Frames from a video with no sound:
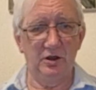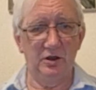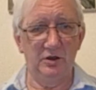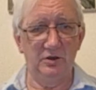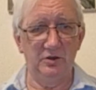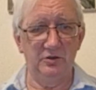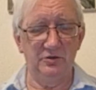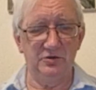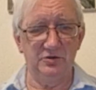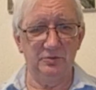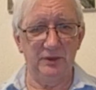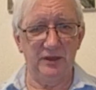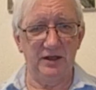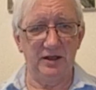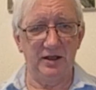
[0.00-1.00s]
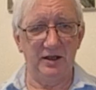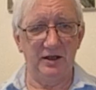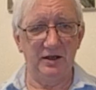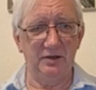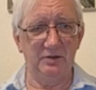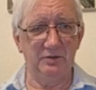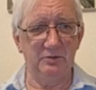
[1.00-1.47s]
to be
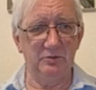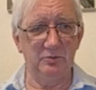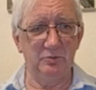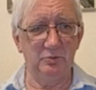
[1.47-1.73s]
here